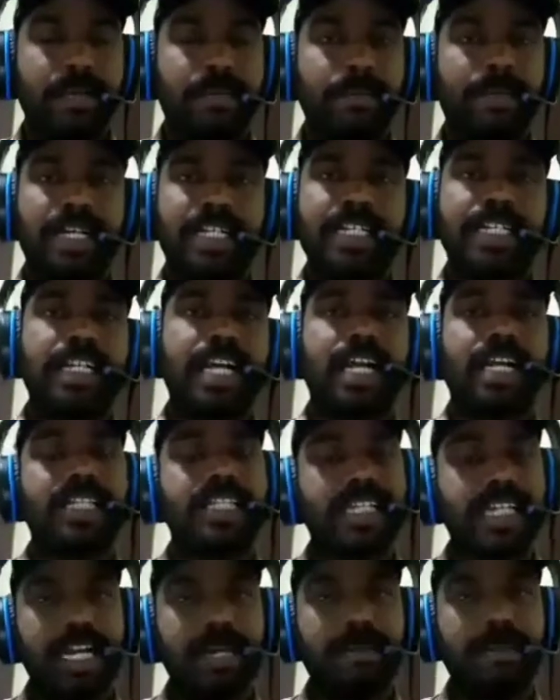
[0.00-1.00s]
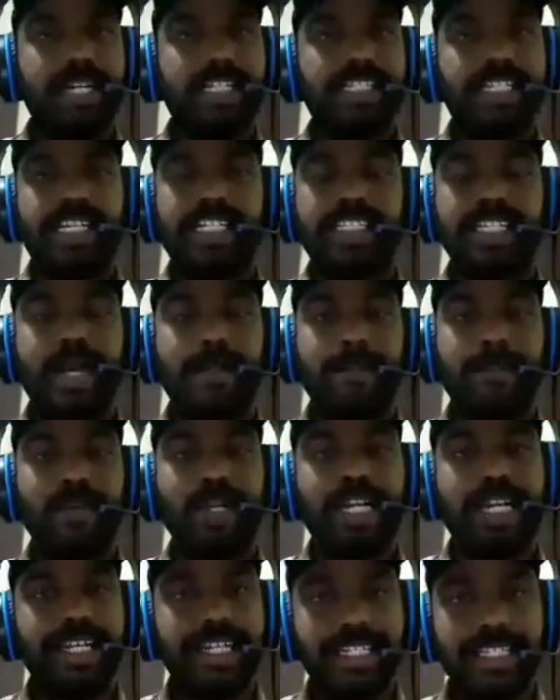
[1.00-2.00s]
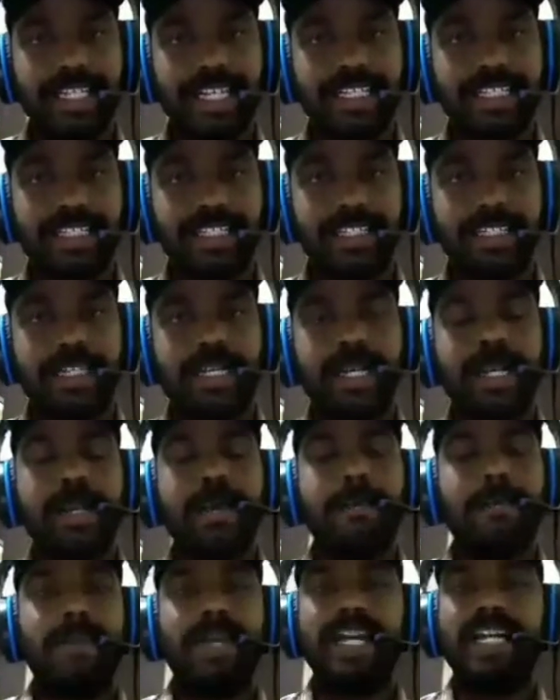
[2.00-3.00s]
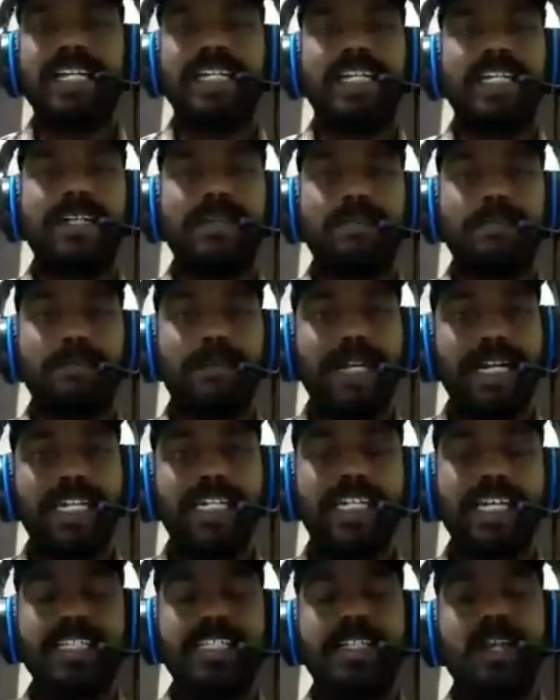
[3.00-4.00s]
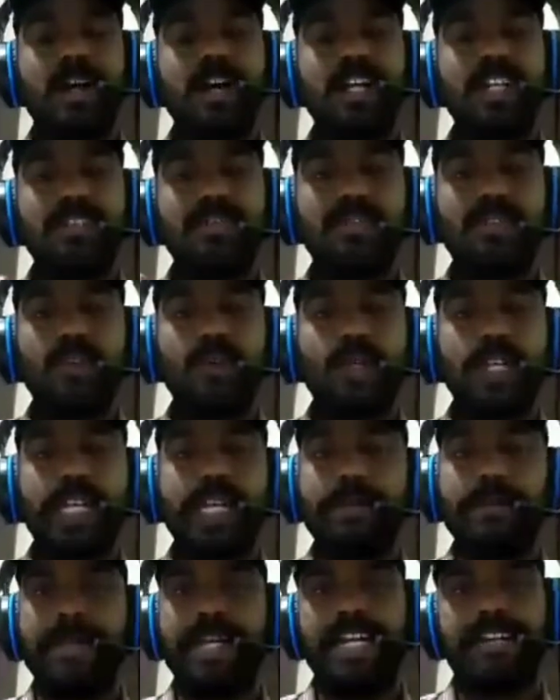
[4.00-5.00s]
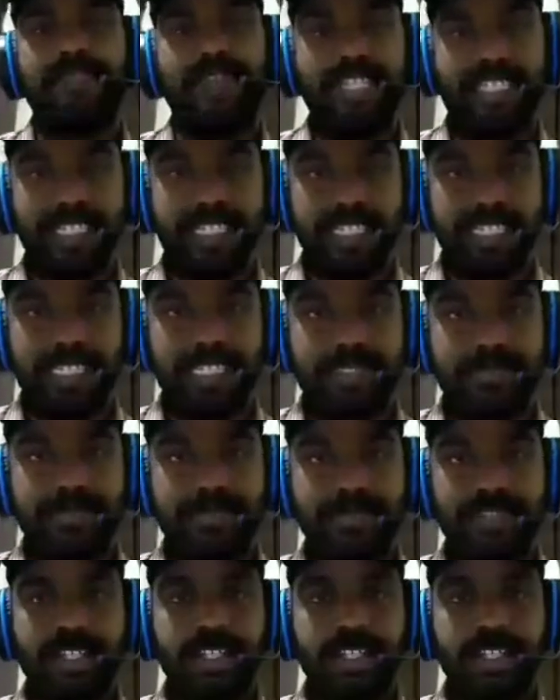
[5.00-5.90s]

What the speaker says: But in another animals, example insects, blood does not flow in blood vessels.